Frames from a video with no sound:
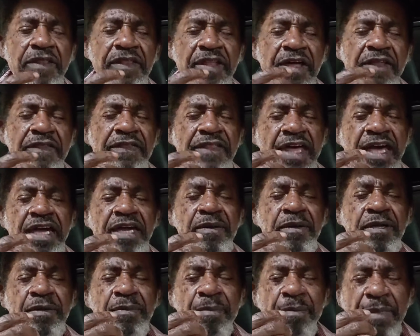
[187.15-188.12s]
that
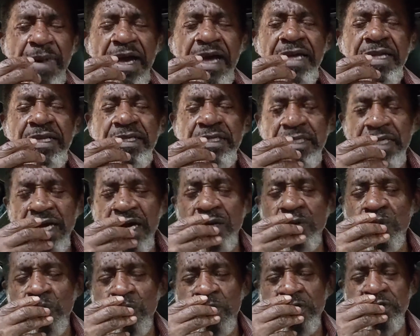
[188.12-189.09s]
they might
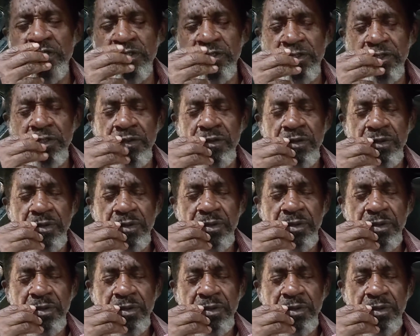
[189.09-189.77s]
not want to do